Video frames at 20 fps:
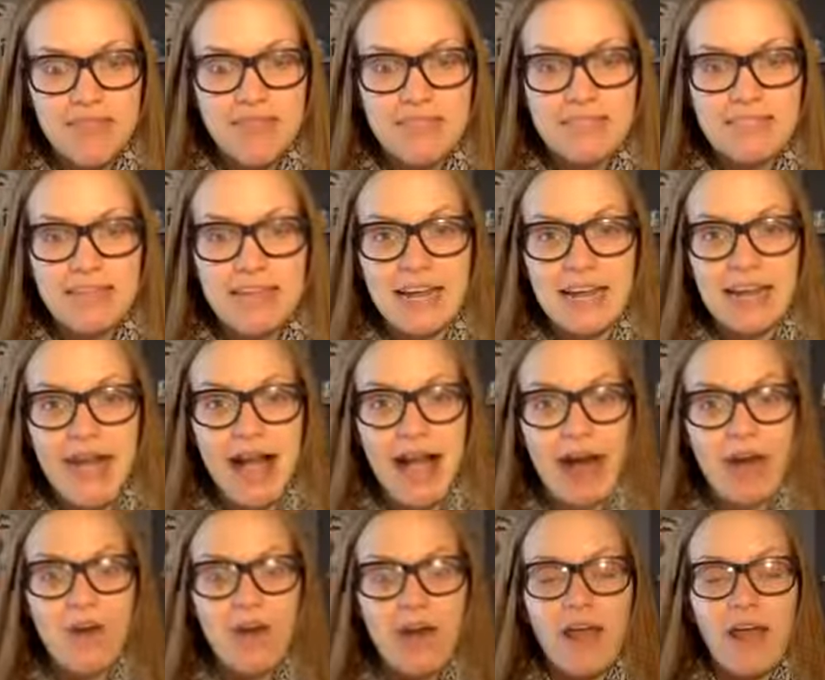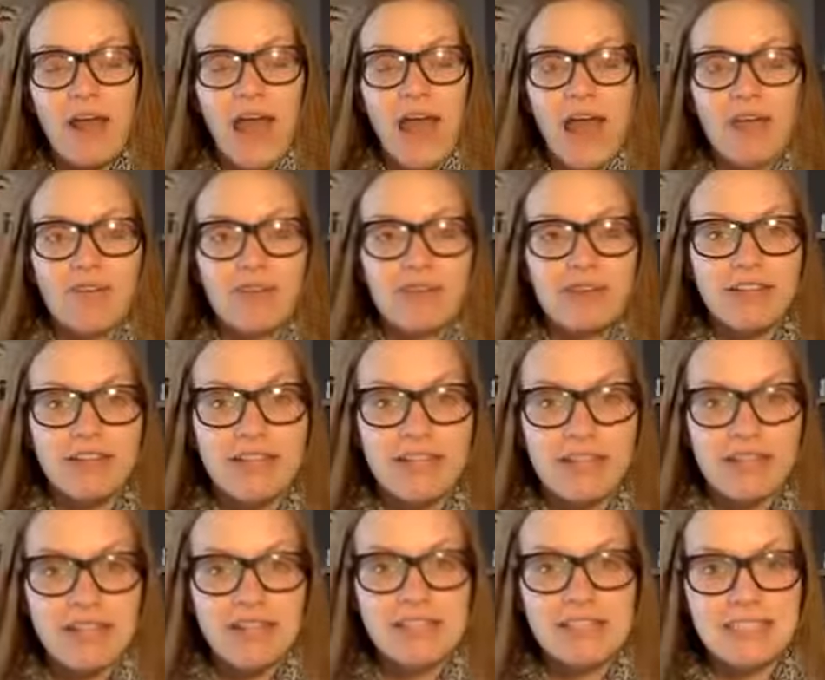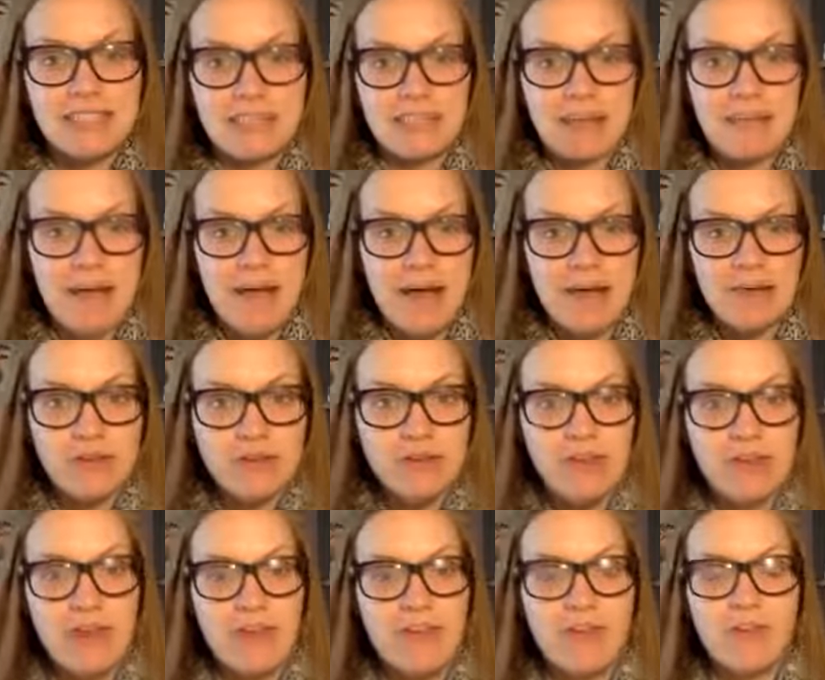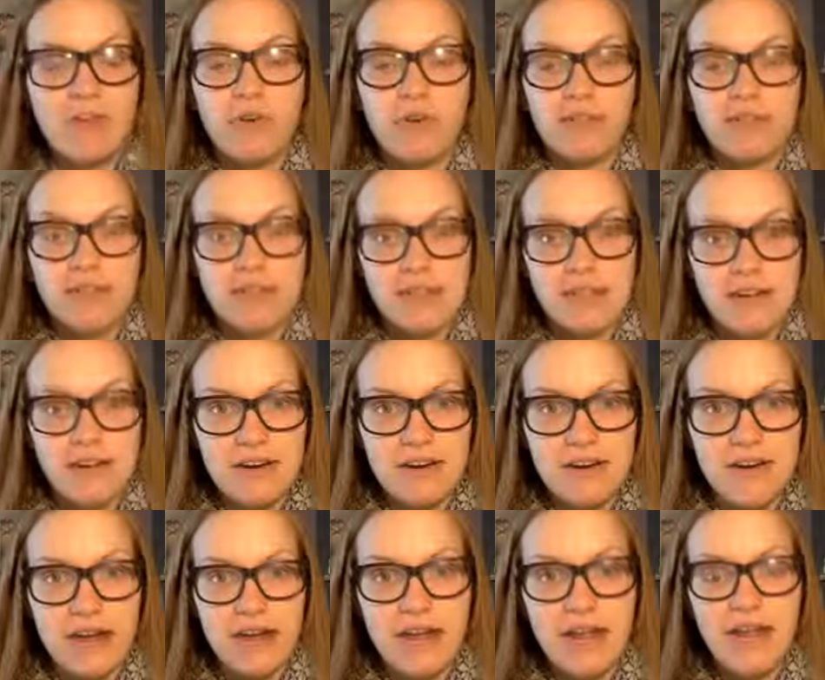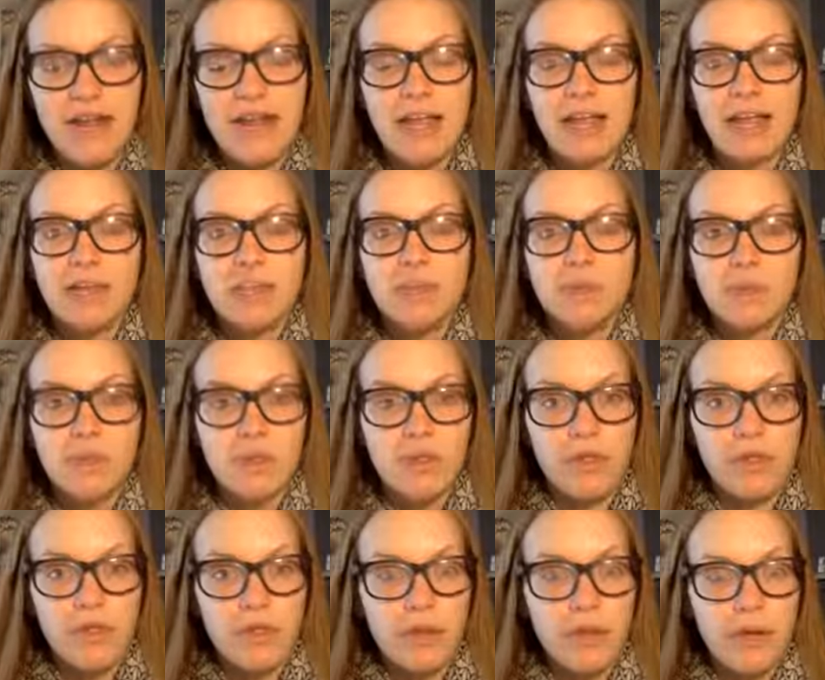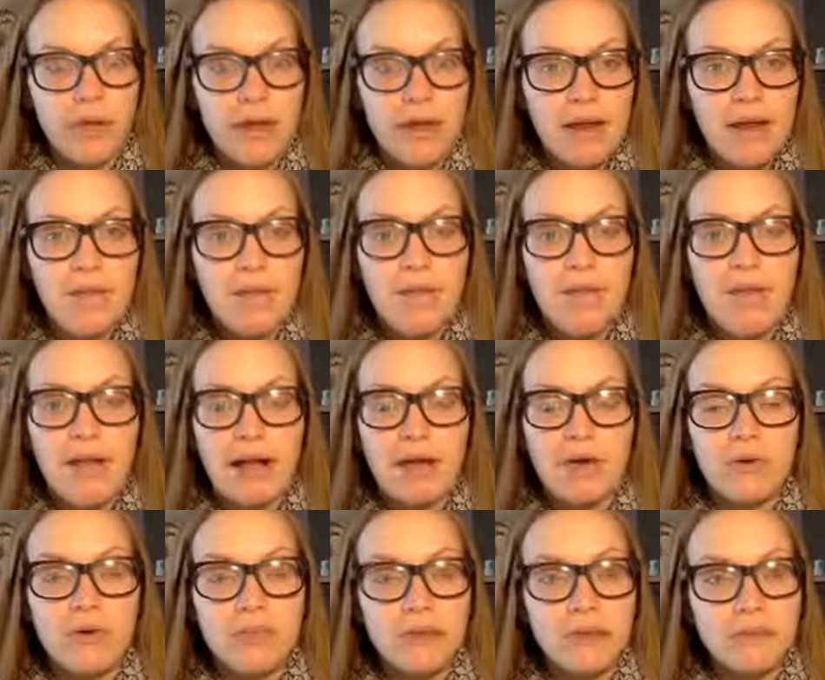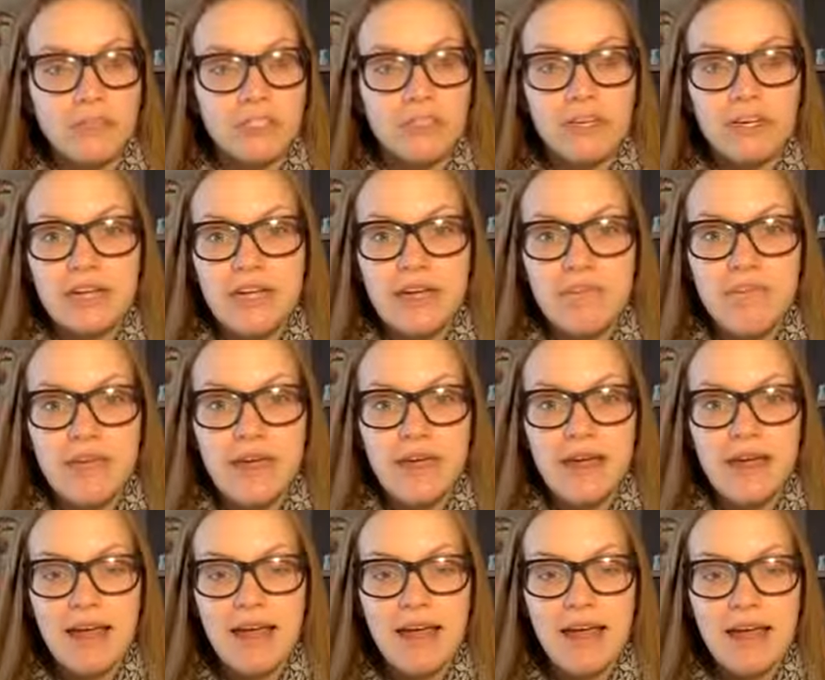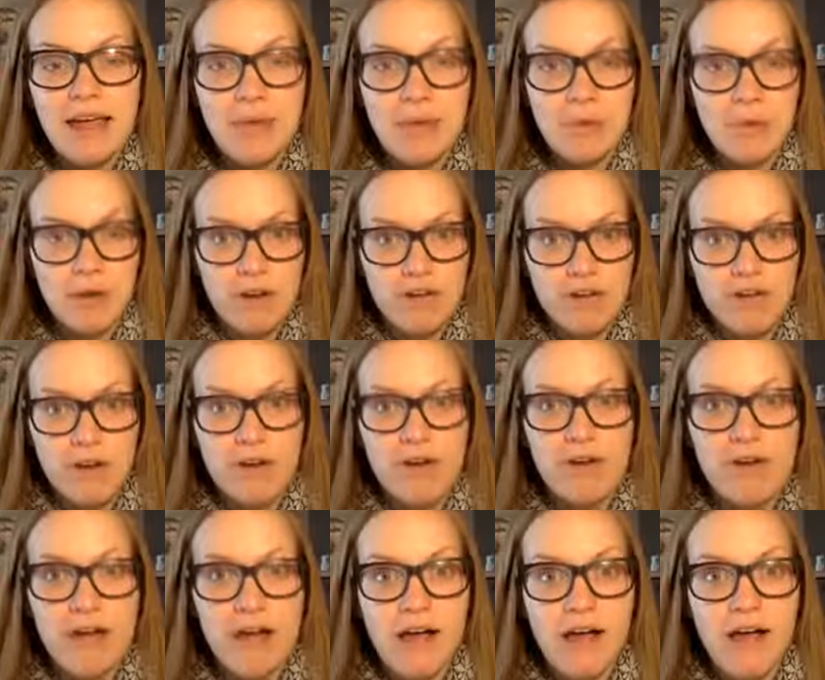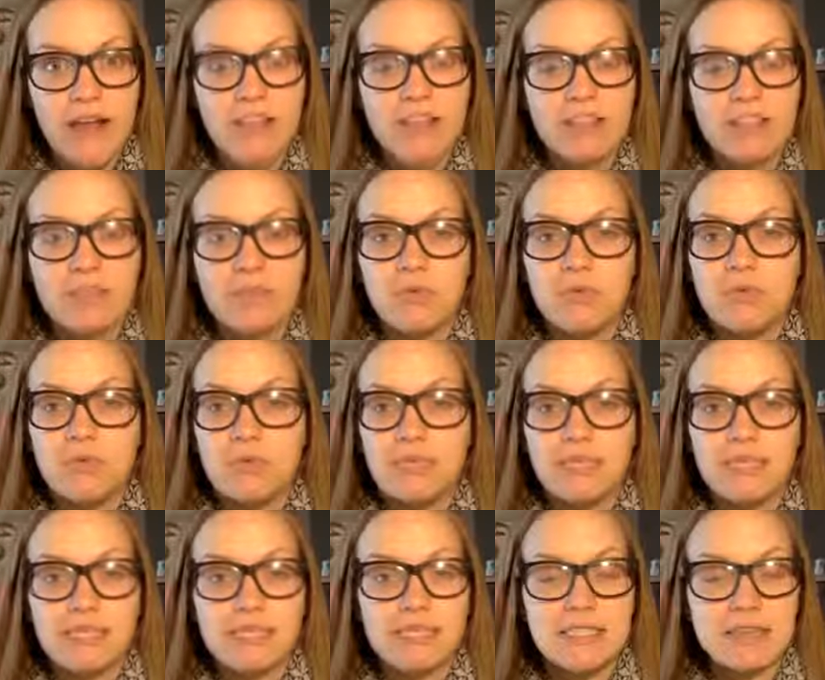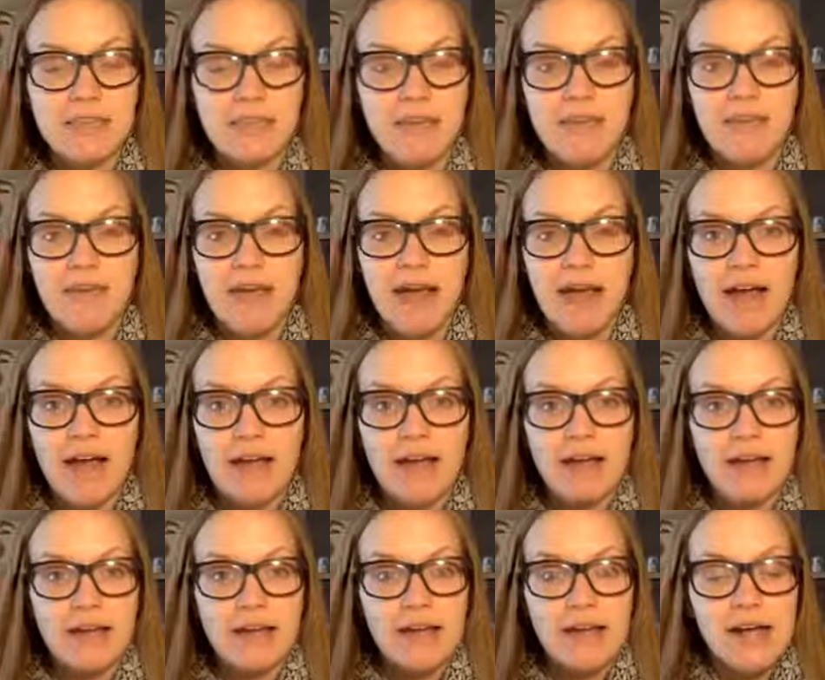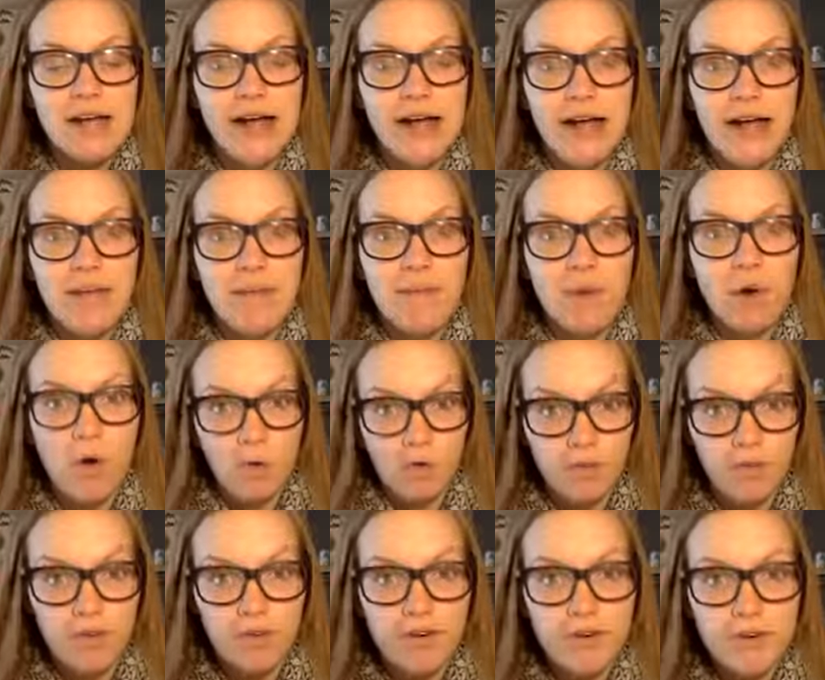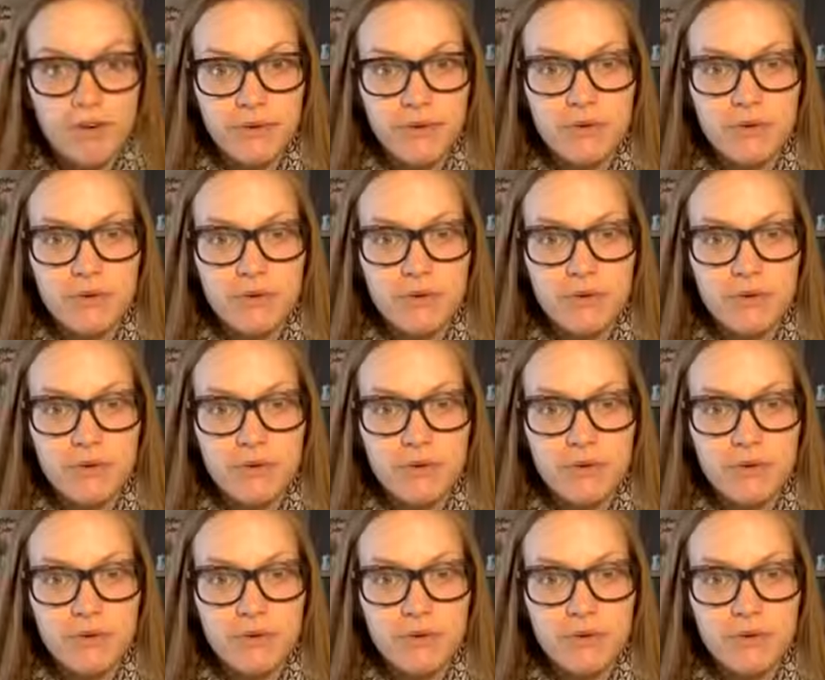Take out everything that needs to come out if you're decluttering. Sort through it, put back only what you're keeping, get rid of what you're not. That's a really simplified overview.